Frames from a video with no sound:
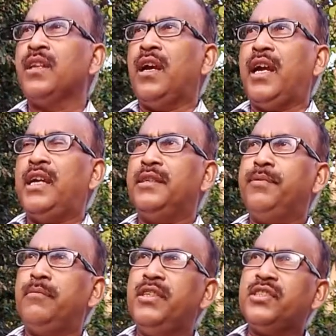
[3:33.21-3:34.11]
And
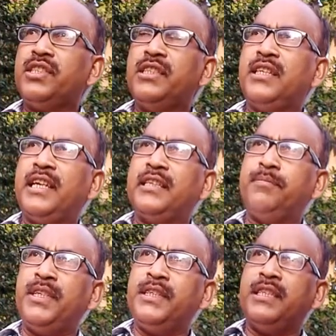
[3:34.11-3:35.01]
publishing, like
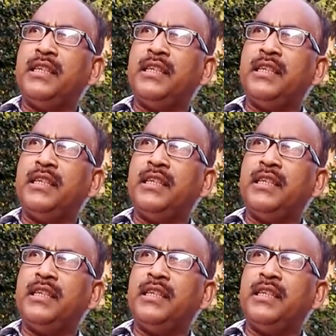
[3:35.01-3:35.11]
printing,